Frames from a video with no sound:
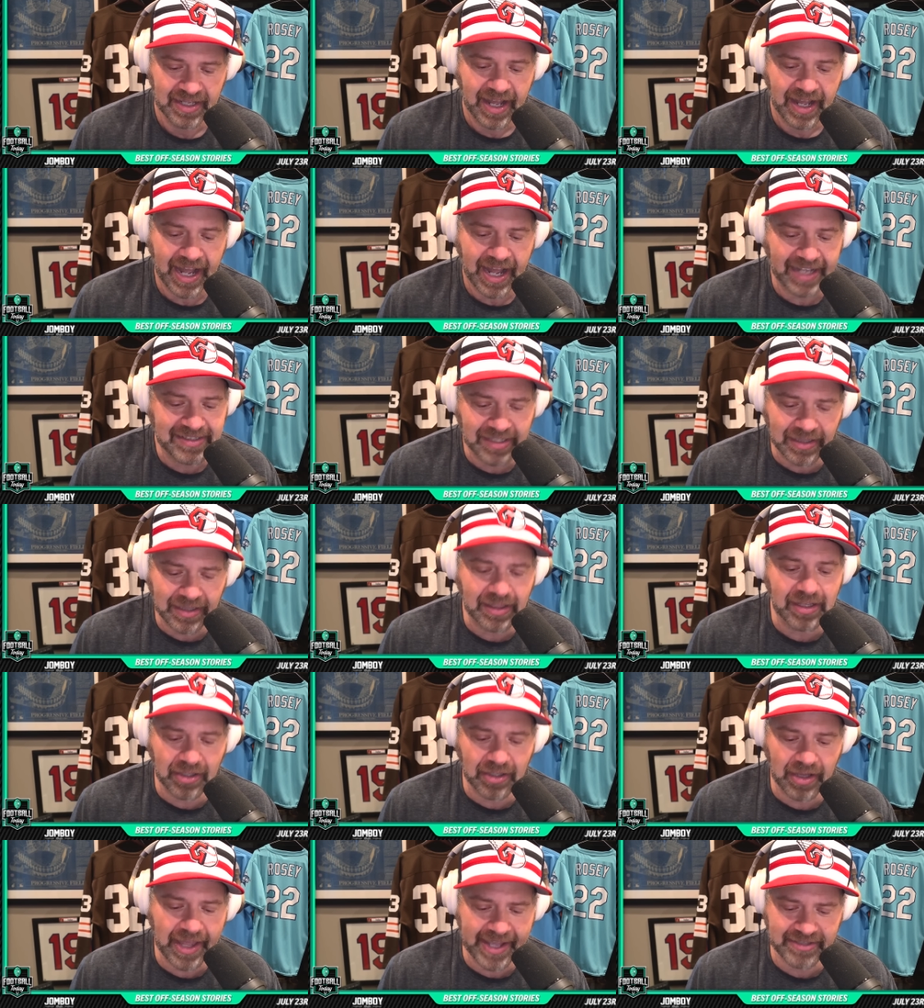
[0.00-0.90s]
I did a
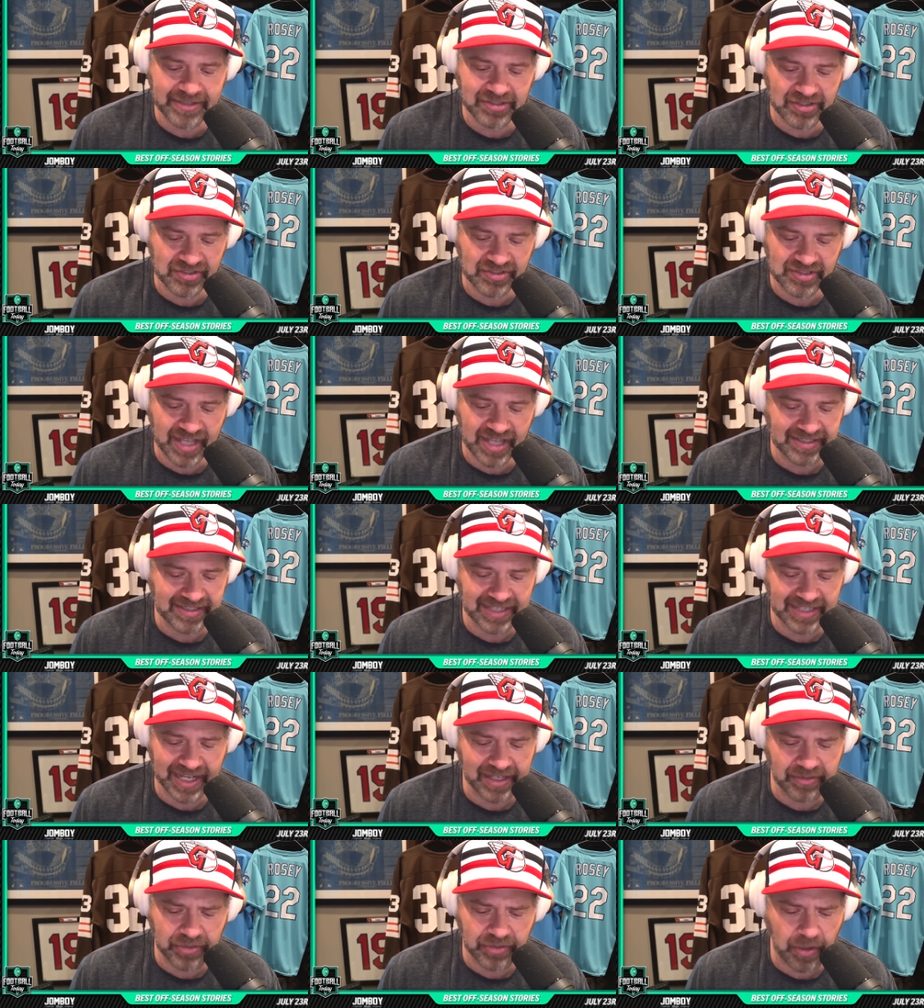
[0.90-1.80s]
little exercise, and
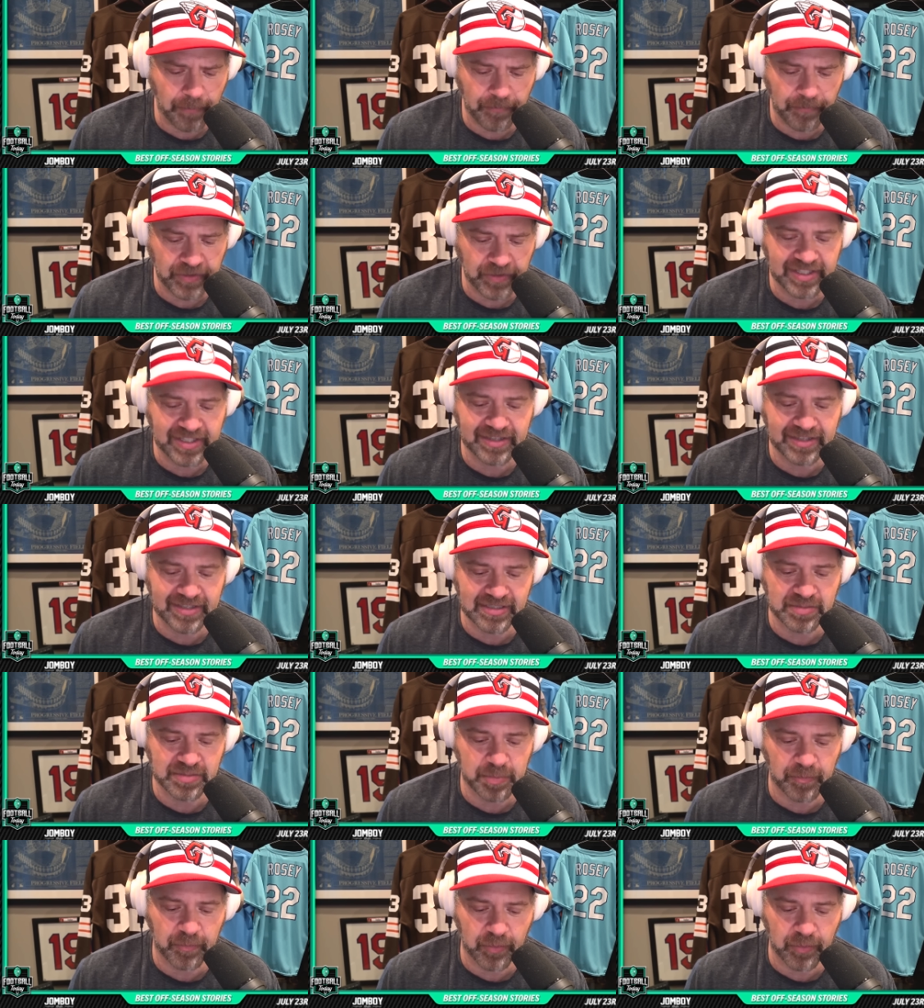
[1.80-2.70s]
I don't know if we did this
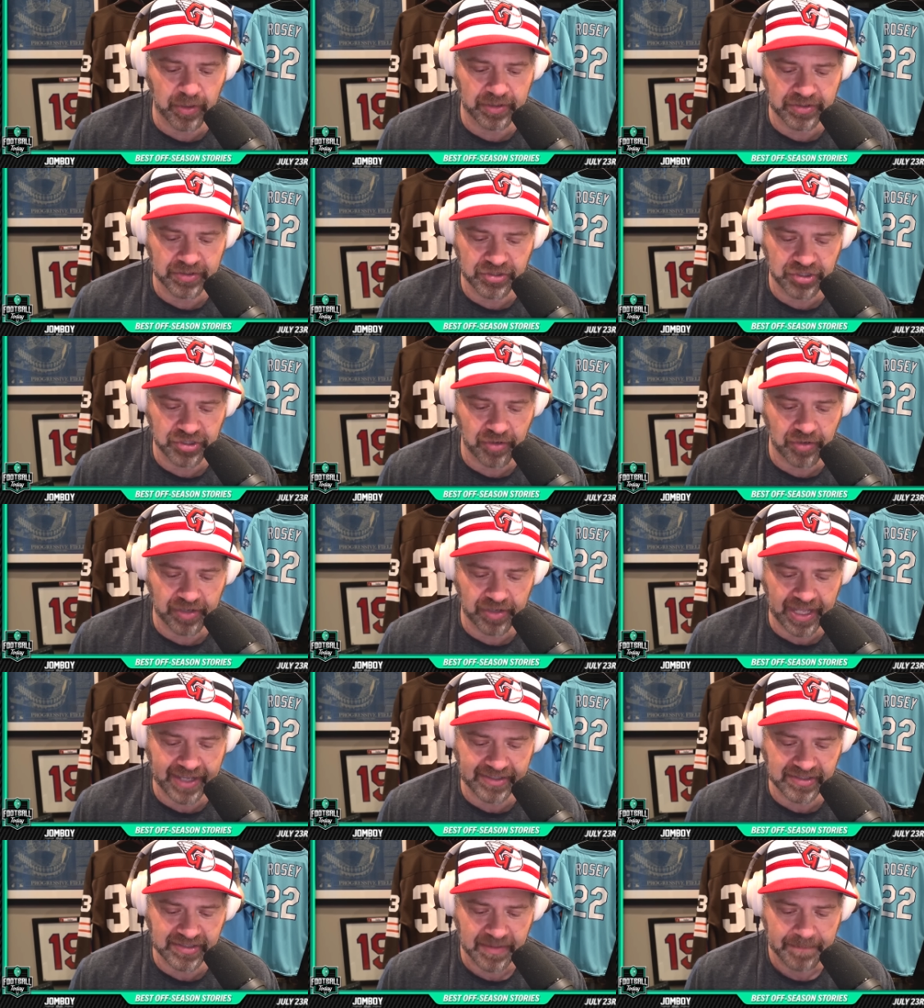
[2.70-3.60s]
before on the show,
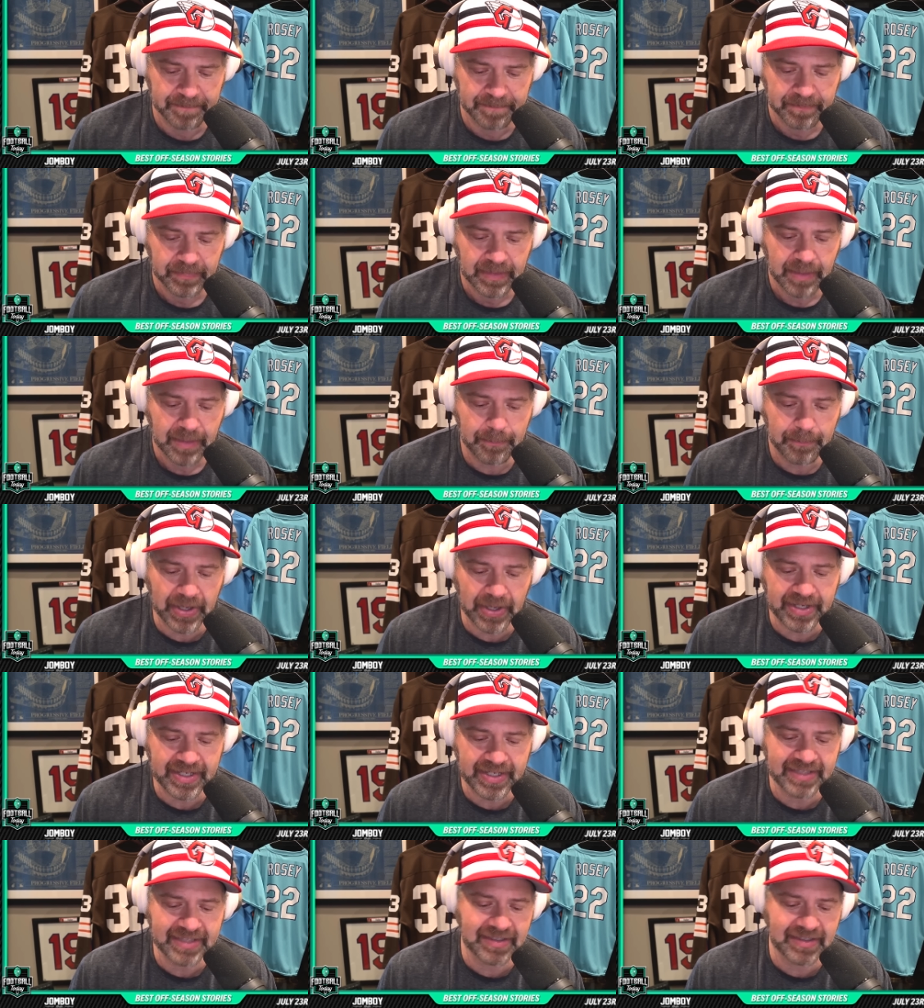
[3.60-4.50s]
guys. But
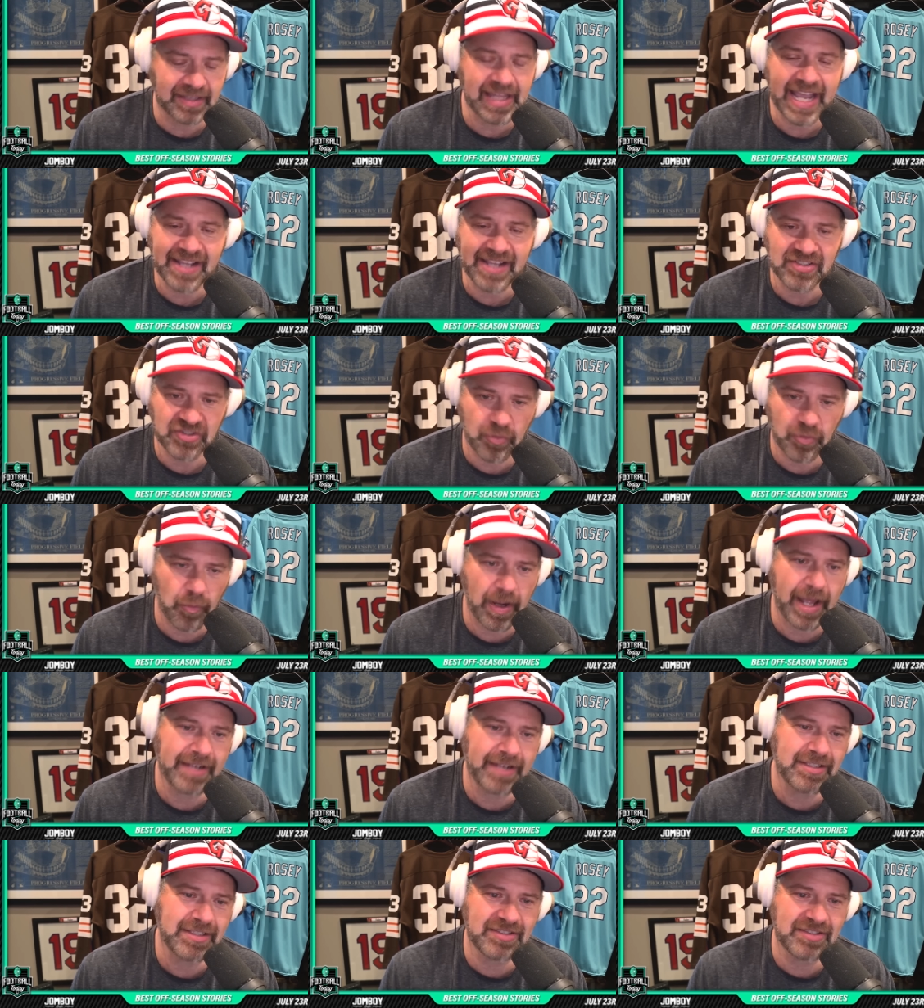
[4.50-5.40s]
in the last 20,
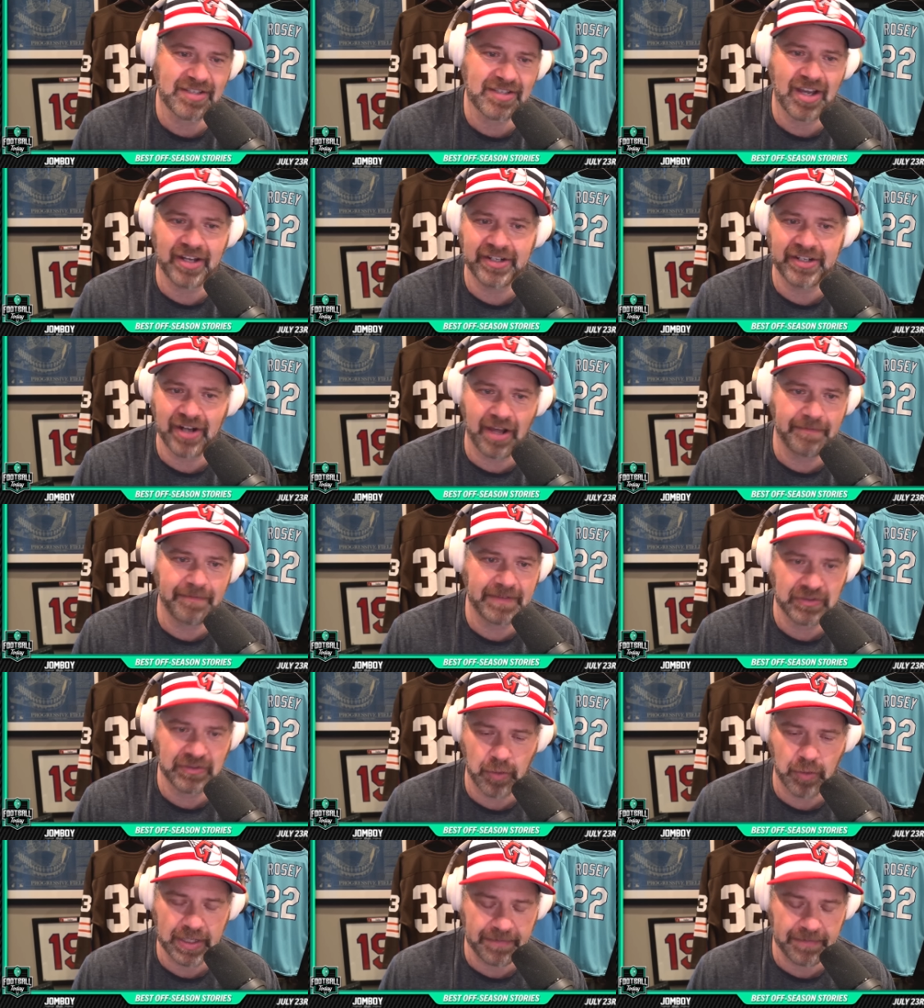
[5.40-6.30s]
I just cut it off at
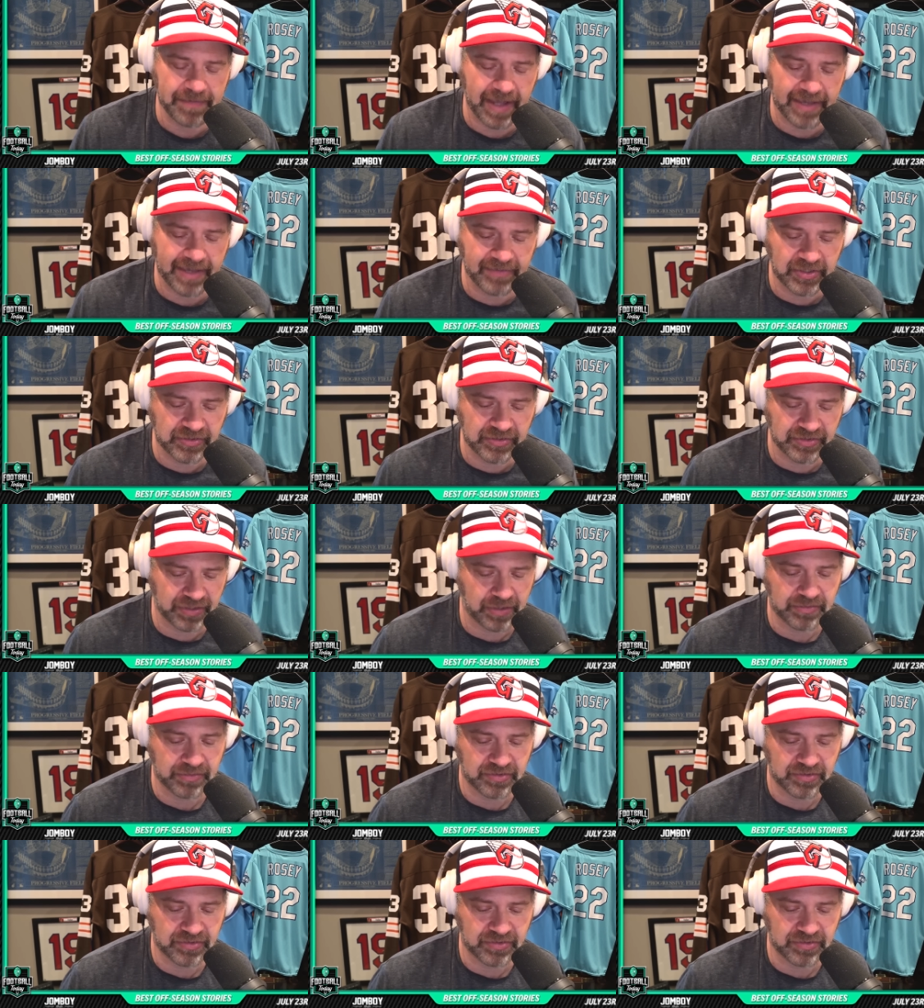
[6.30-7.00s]
25 years ago.